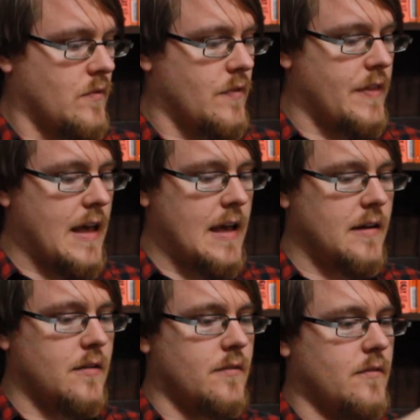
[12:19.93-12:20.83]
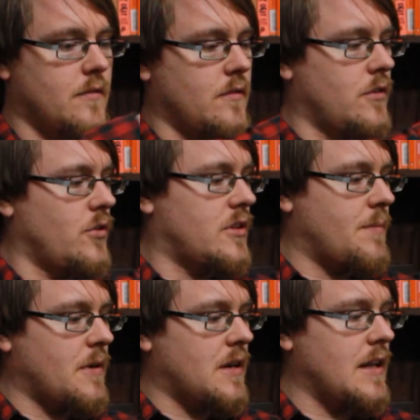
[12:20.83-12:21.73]
Then you
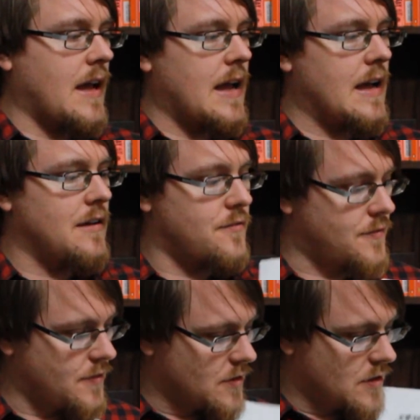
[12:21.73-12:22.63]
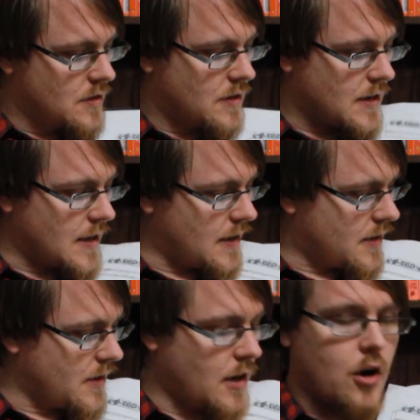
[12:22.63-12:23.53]
typically have
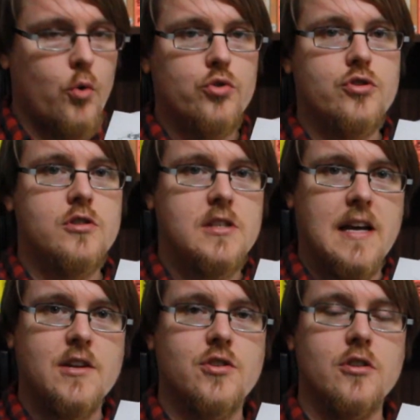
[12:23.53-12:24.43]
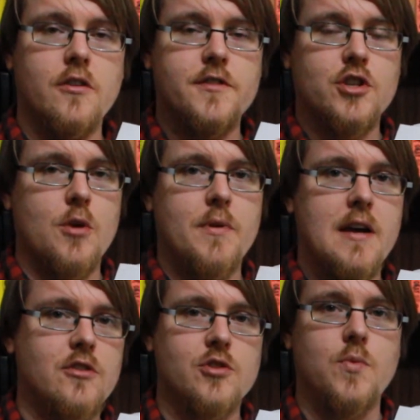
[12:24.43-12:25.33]
like a whole section of scoping
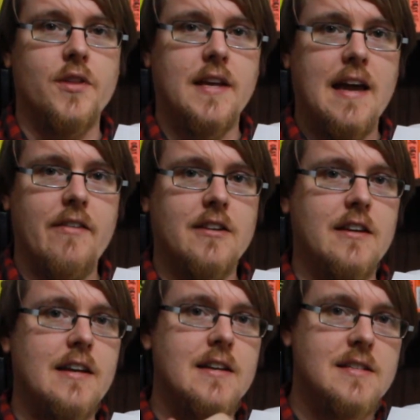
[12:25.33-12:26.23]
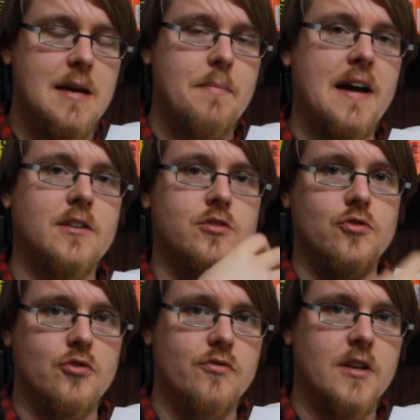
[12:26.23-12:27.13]
out just what the character is, their
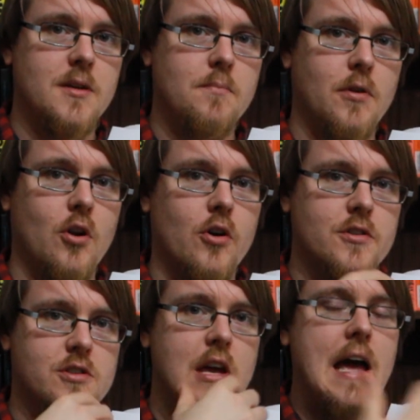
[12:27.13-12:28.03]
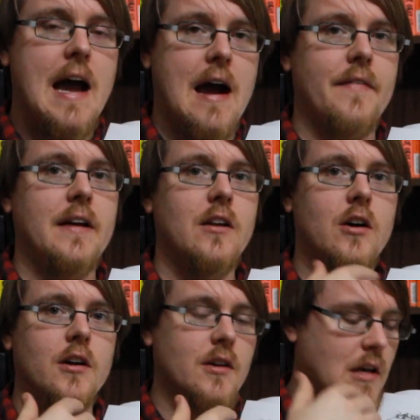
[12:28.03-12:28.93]
backstory, plots, how they look.